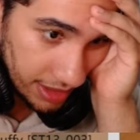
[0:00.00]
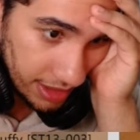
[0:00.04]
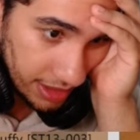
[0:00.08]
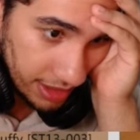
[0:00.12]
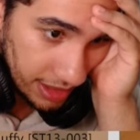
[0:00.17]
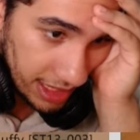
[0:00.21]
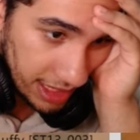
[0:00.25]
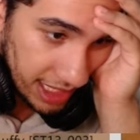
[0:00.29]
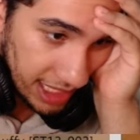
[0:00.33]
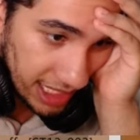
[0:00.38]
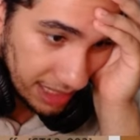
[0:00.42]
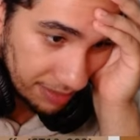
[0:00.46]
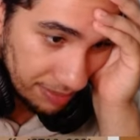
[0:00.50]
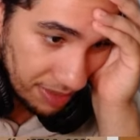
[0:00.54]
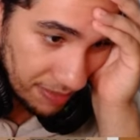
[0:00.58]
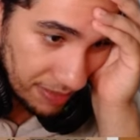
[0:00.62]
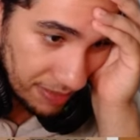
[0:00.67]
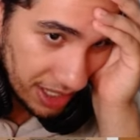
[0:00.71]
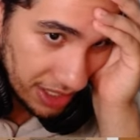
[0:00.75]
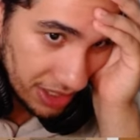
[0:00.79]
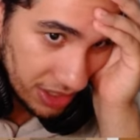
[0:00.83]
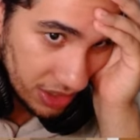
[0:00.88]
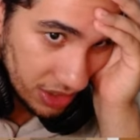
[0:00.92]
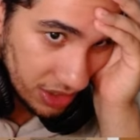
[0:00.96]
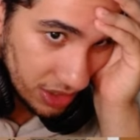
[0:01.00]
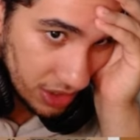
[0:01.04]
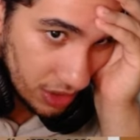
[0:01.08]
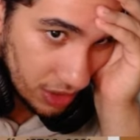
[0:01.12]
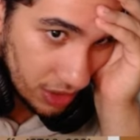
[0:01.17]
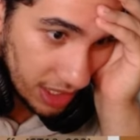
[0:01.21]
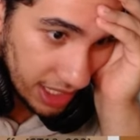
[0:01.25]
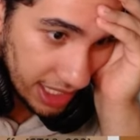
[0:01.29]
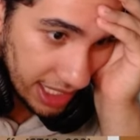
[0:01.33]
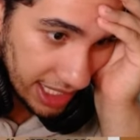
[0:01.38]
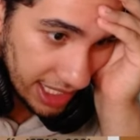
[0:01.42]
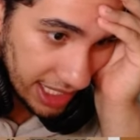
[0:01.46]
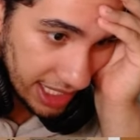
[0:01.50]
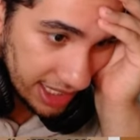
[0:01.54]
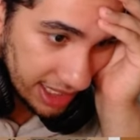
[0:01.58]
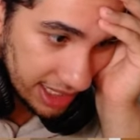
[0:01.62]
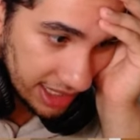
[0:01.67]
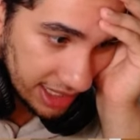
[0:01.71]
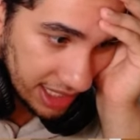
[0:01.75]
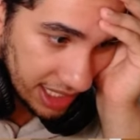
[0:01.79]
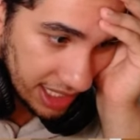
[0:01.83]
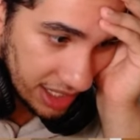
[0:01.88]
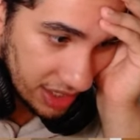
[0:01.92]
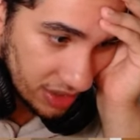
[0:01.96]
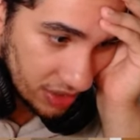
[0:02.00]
Yeah, like maybe I just go ahead and say